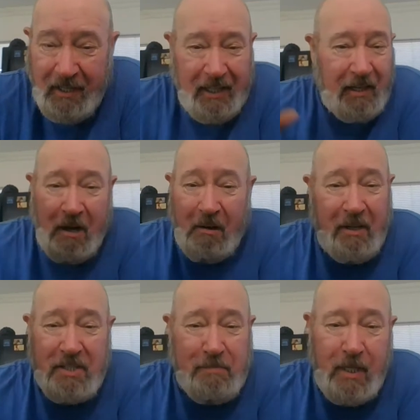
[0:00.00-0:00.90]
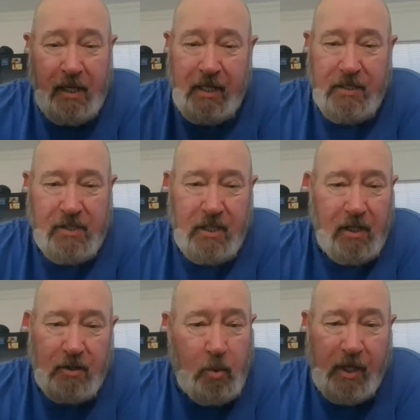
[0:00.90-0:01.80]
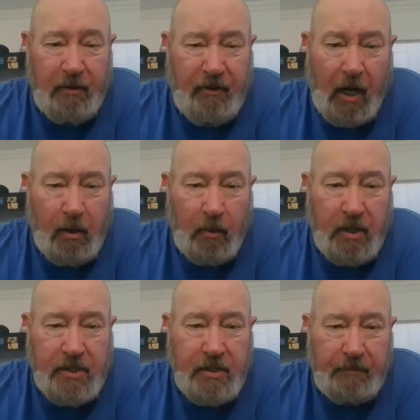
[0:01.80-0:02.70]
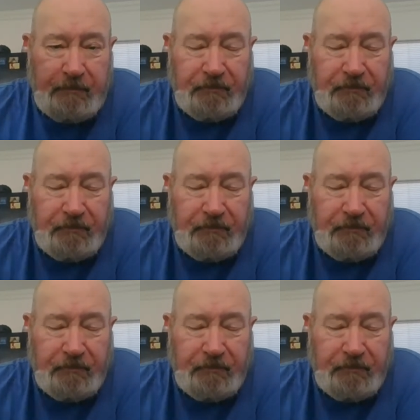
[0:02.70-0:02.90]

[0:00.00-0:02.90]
And all his millions of little Twitter followers,